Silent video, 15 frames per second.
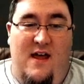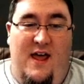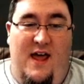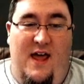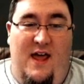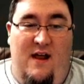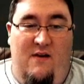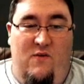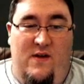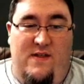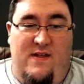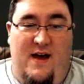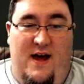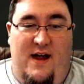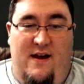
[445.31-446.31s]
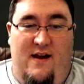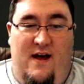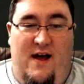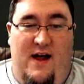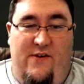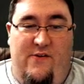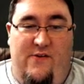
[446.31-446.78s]
and we taught
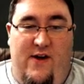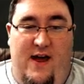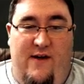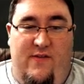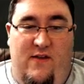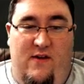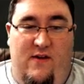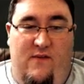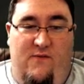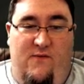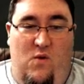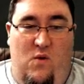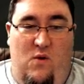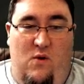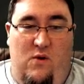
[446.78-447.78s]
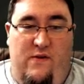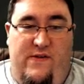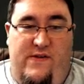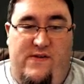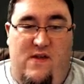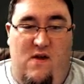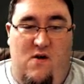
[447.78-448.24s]
auto crafting for
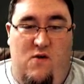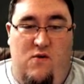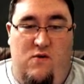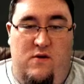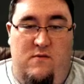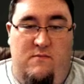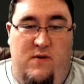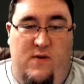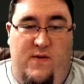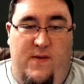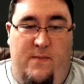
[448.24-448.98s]
stone, both the